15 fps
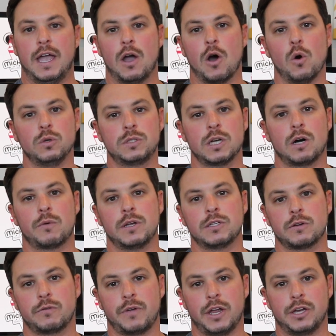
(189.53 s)
a hotel
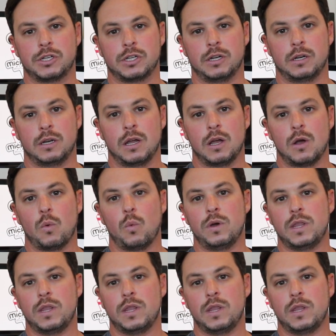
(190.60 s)
reservation